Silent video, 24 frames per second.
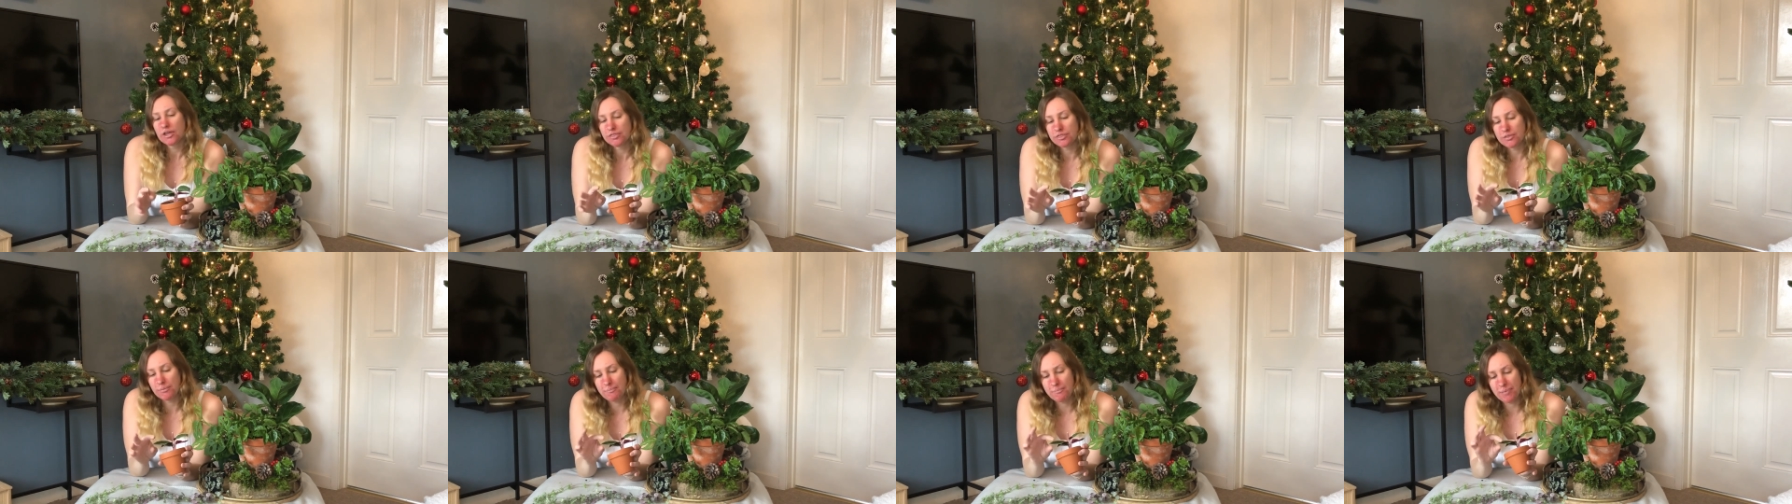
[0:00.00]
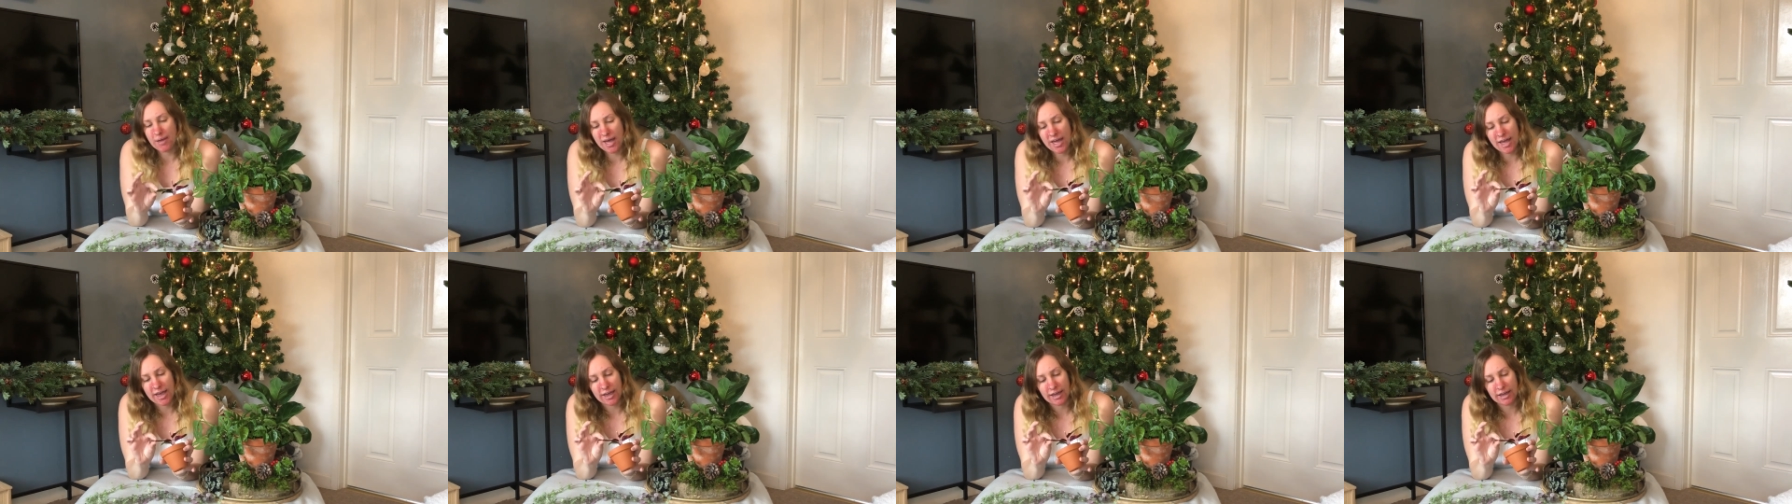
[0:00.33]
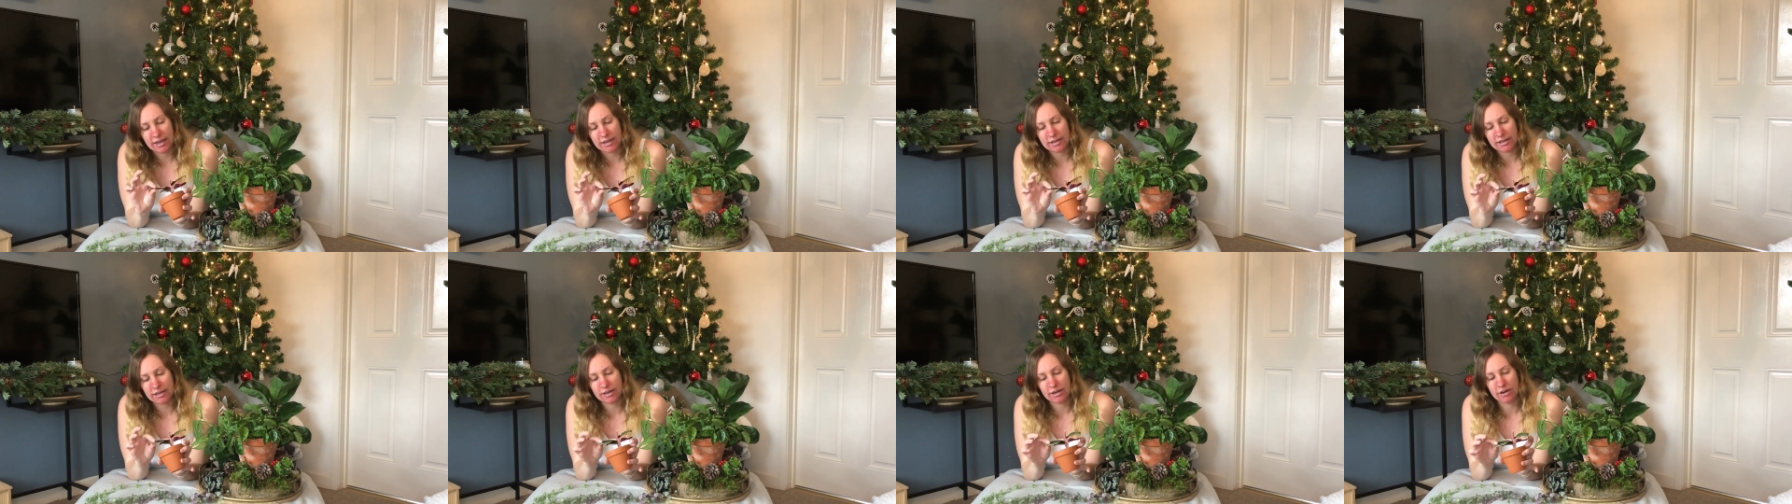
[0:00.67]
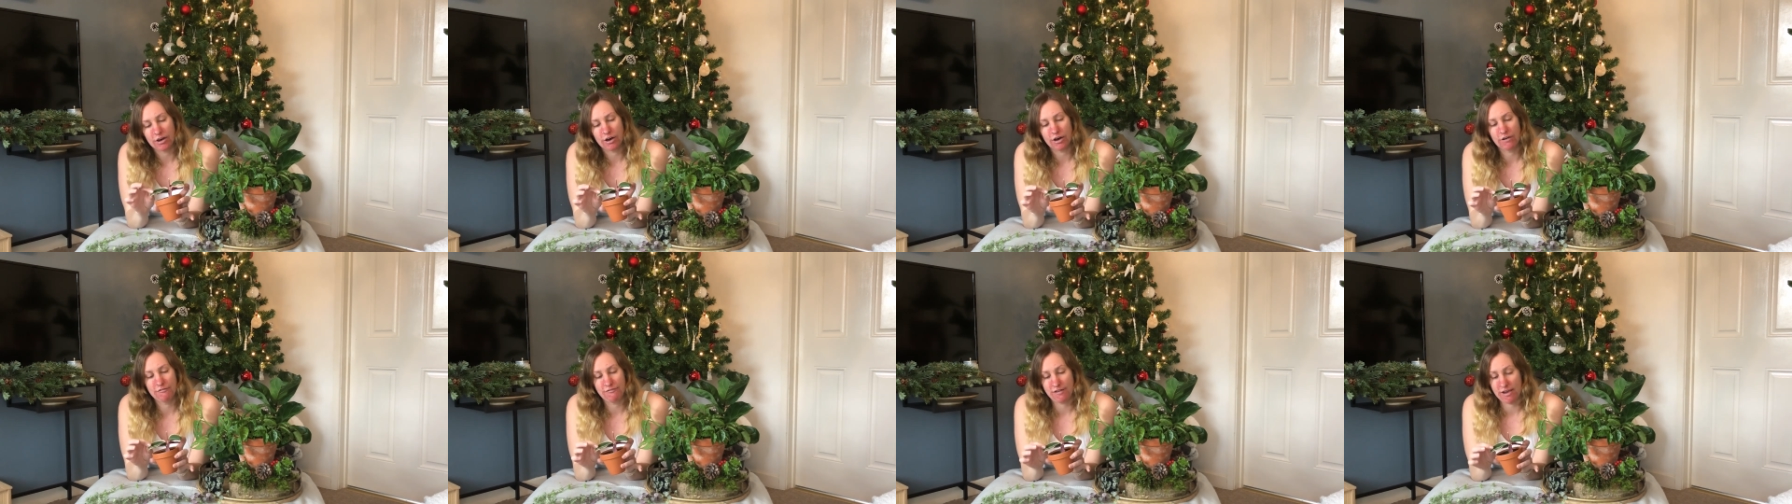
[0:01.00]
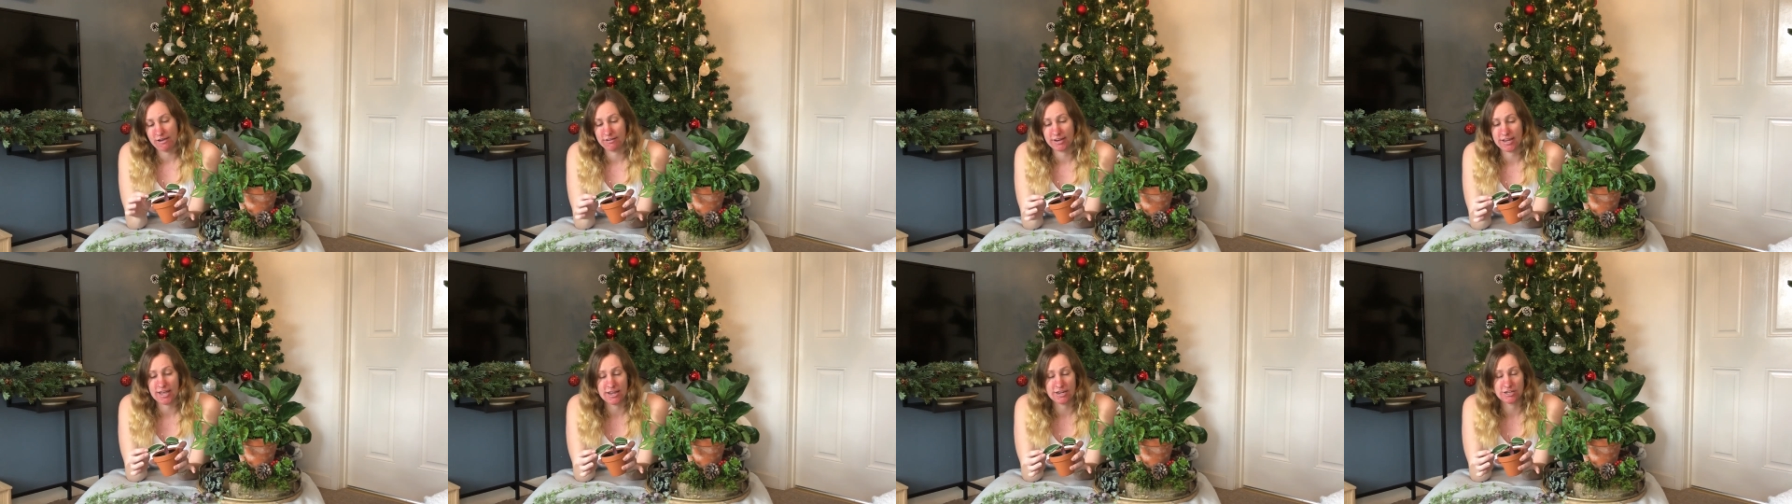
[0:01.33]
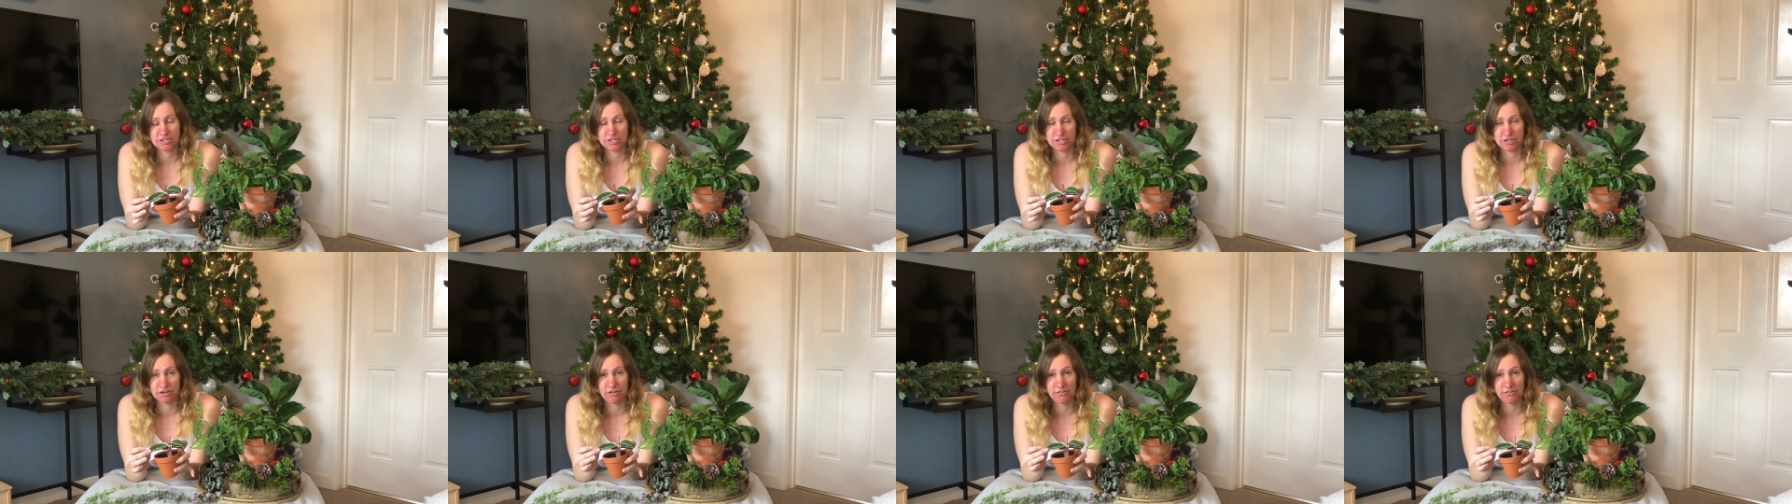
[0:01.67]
The pink variegation